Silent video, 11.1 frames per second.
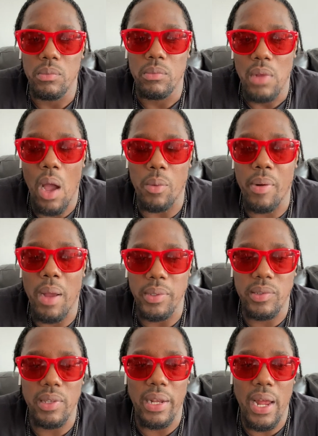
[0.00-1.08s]
I would probably
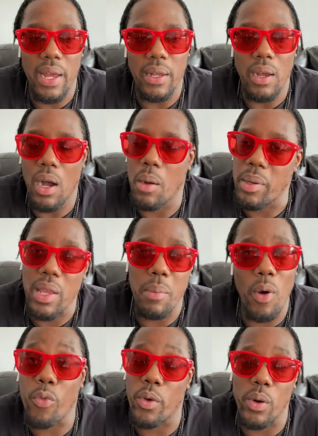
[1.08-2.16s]
say that. But they
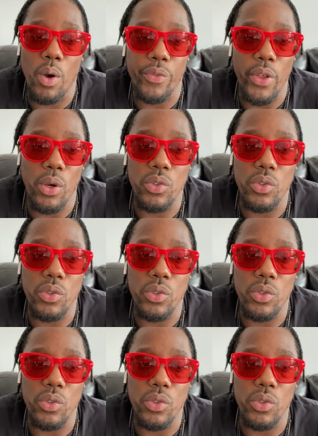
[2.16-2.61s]
both went off though.